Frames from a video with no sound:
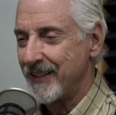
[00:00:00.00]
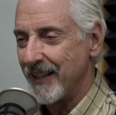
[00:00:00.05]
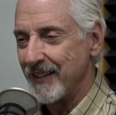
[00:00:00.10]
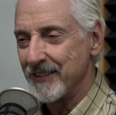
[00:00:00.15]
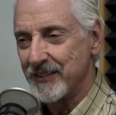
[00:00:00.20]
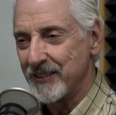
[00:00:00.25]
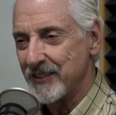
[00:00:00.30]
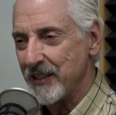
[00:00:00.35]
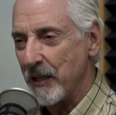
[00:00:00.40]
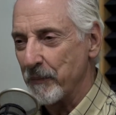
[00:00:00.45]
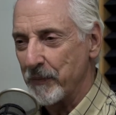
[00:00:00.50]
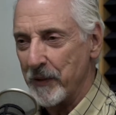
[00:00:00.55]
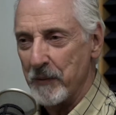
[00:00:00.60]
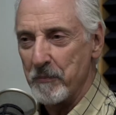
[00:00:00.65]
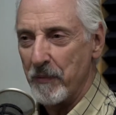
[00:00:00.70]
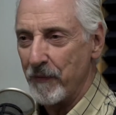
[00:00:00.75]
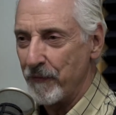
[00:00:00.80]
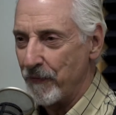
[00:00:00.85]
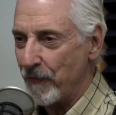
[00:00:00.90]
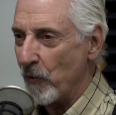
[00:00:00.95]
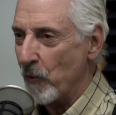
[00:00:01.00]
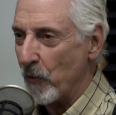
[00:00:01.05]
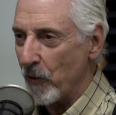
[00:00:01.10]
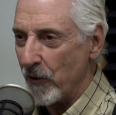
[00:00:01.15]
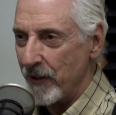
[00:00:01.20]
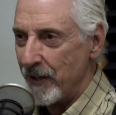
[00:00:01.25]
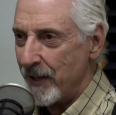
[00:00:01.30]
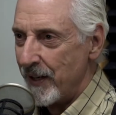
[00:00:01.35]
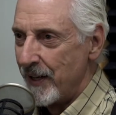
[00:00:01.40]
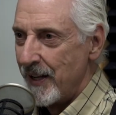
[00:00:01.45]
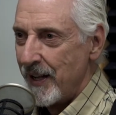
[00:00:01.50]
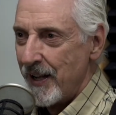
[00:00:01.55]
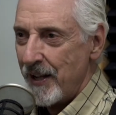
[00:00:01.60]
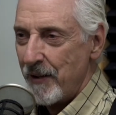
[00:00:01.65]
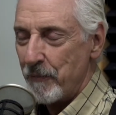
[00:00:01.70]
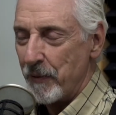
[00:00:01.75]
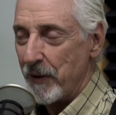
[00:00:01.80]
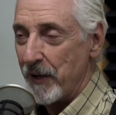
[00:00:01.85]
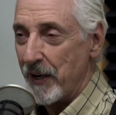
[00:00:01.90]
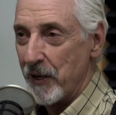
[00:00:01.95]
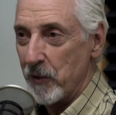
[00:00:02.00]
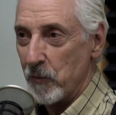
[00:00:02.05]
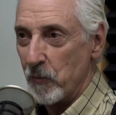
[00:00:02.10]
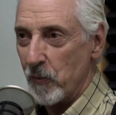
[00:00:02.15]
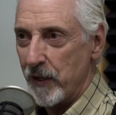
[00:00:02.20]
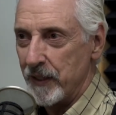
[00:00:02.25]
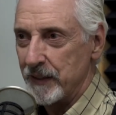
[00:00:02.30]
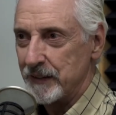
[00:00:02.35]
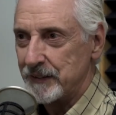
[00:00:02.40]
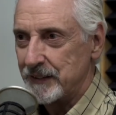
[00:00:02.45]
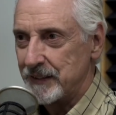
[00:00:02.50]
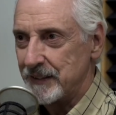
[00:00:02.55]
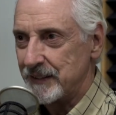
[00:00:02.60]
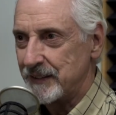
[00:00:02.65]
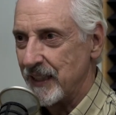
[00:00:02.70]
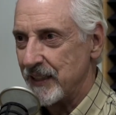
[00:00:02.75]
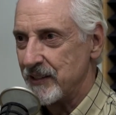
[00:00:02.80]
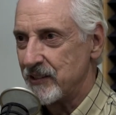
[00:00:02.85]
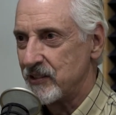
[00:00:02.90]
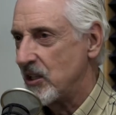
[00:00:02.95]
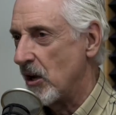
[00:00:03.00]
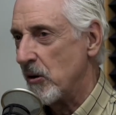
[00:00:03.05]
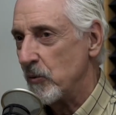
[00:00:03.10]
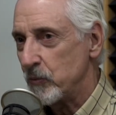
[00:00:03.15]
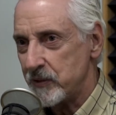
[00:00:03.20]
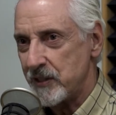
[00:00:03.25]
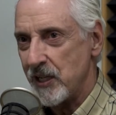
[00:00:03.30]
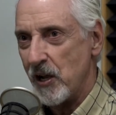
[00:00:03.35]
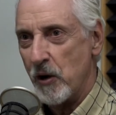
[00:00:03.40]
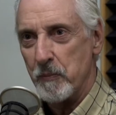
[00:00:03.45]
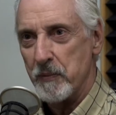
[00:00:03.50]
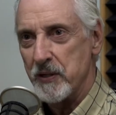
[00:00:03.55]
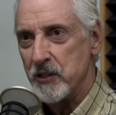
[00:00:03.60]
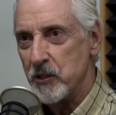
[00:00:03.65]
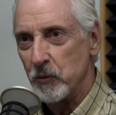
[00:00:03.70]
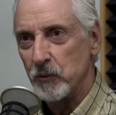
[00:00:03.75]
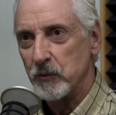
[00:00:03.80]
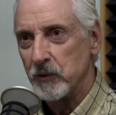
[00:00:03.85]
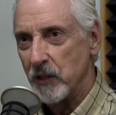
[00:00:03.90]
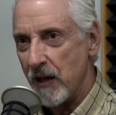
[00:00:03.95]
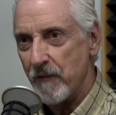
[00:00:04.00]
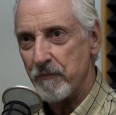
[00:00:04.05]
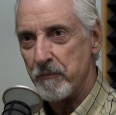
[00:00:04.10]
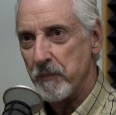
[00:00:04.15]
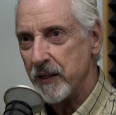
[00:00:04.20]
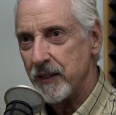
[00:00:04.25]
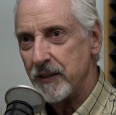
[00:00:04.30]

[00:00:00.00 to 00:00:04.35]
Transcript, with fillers: done something before. But anyway, she said, Don't tell me you love me.